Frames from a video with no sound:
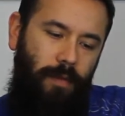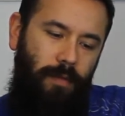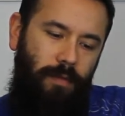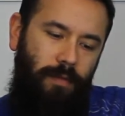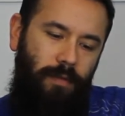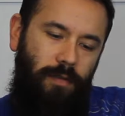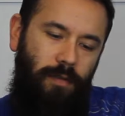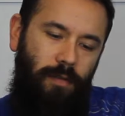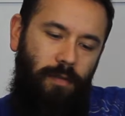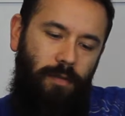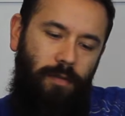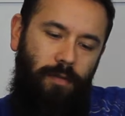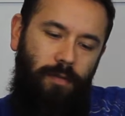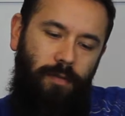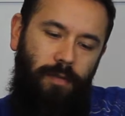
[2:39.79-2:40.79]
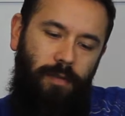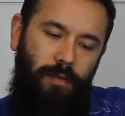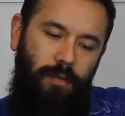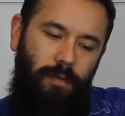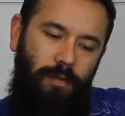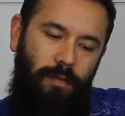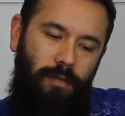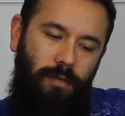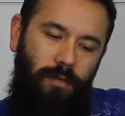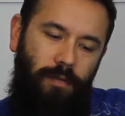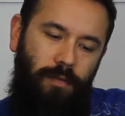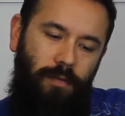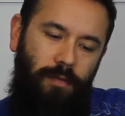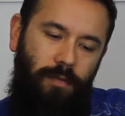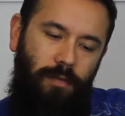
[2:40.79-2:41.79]
So,
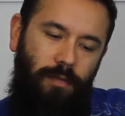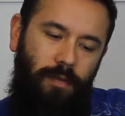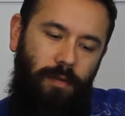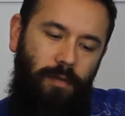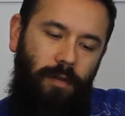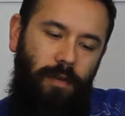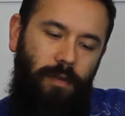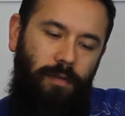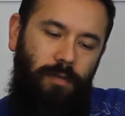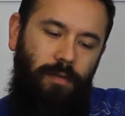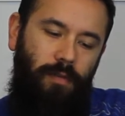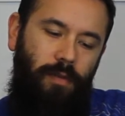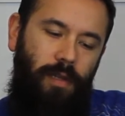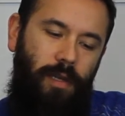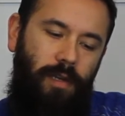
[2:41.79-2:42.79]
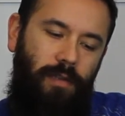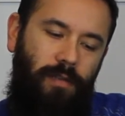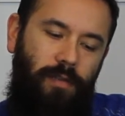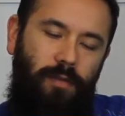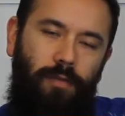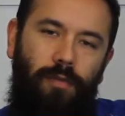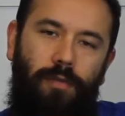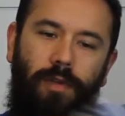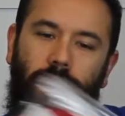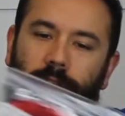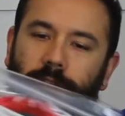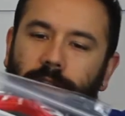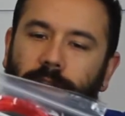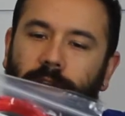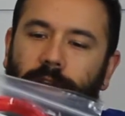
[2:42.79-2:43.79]
alright, so that is cool. I
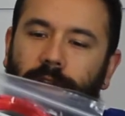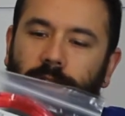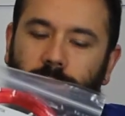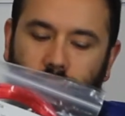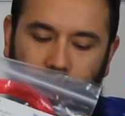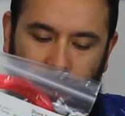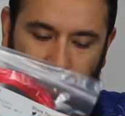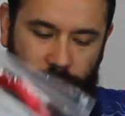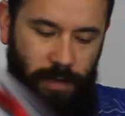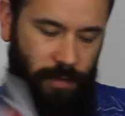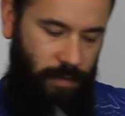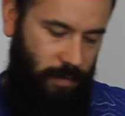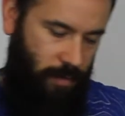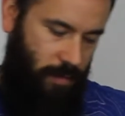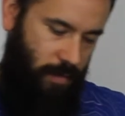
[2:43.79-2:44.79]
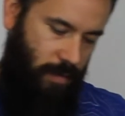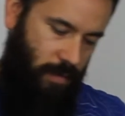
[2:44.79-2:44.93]
like that. That one's nice.